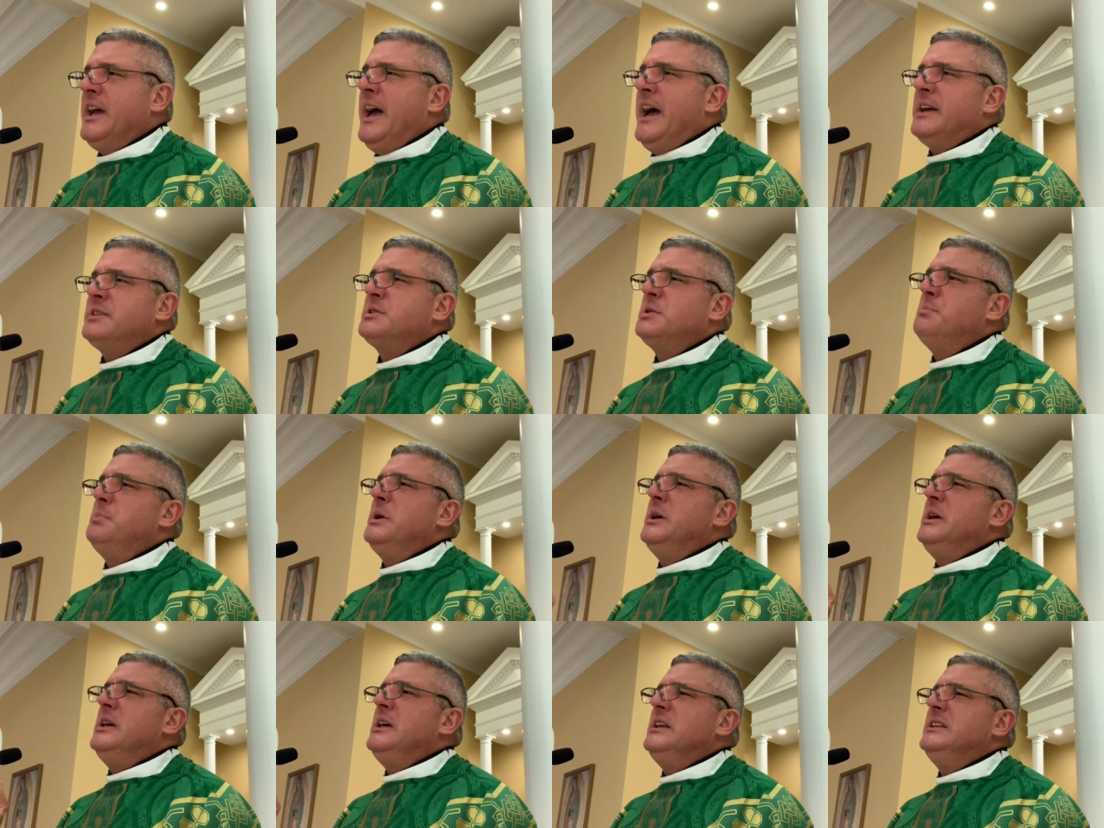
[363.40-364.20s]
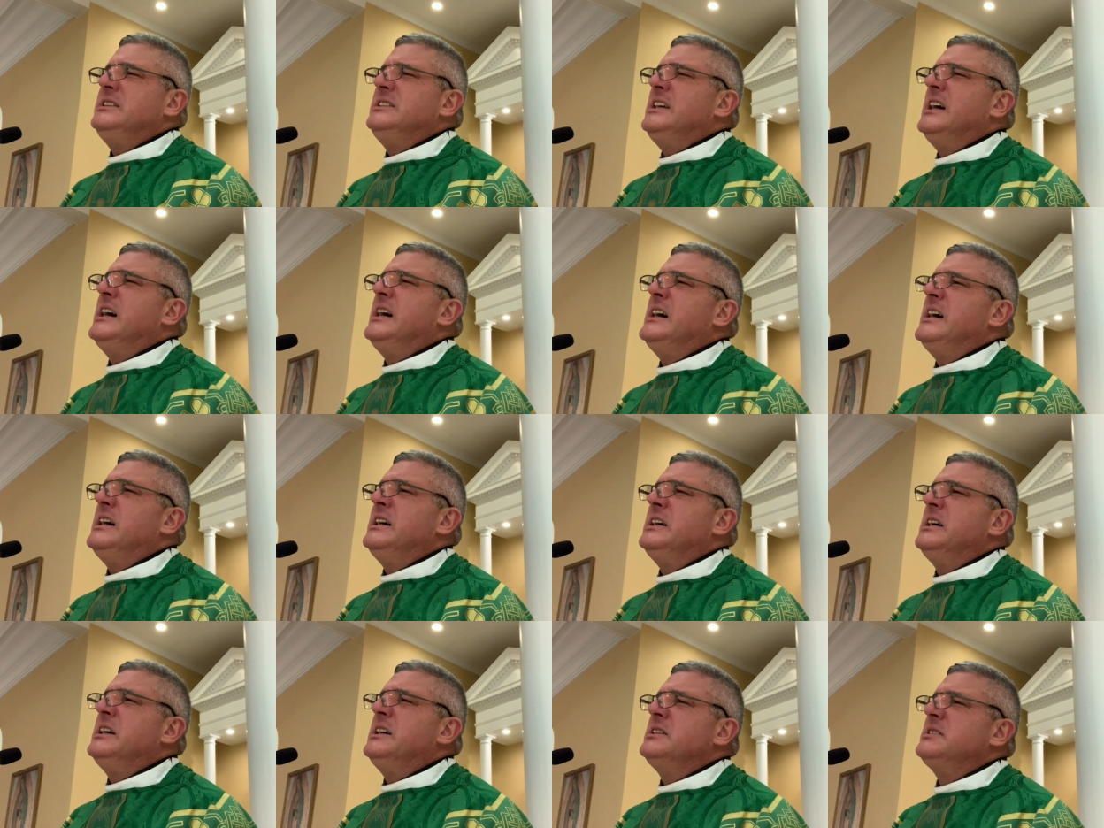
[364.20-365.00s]
has to be
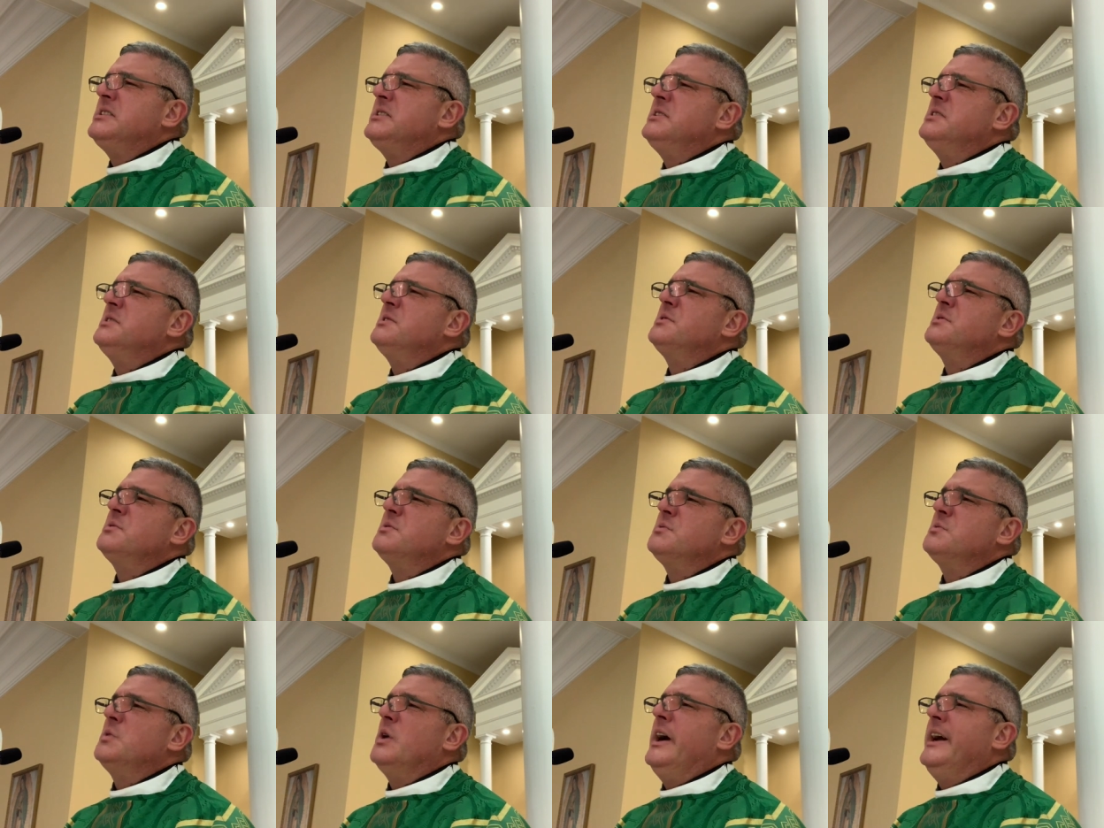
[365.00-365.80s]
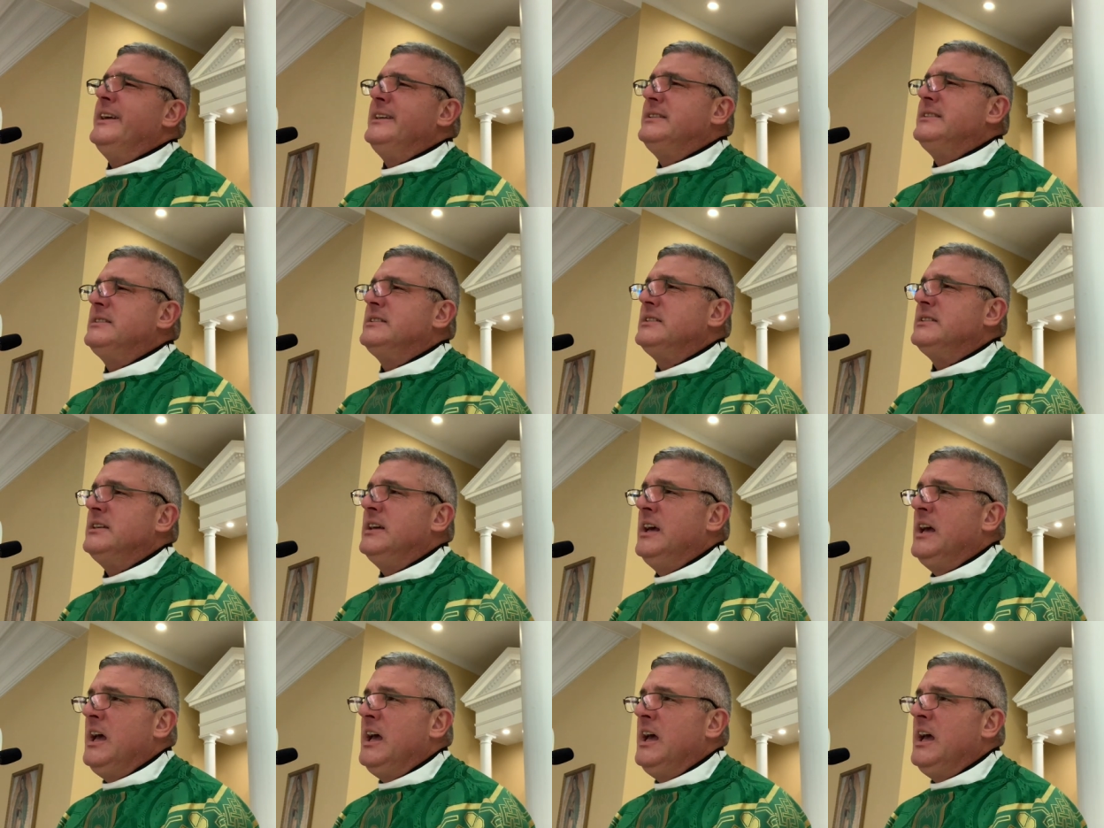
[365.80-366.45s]
just right.